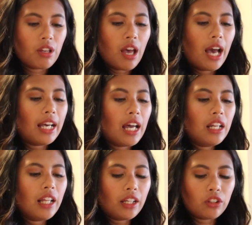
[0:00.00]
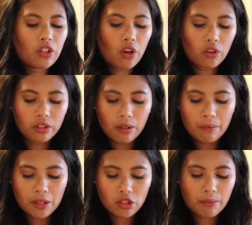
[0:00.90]
kind of like know the
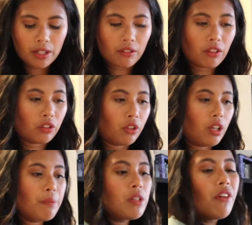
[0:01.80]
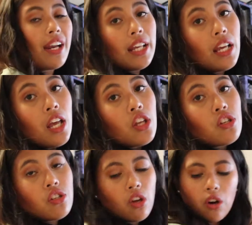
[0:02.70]
measurement of the 3 cups already.
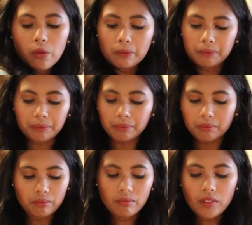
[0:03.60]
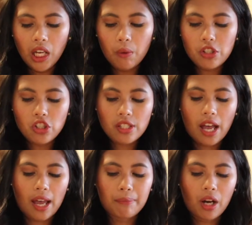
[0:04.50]
So I was just
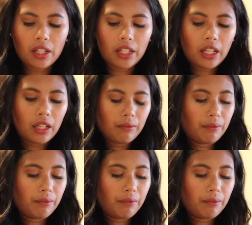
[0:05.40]
eyeballing it.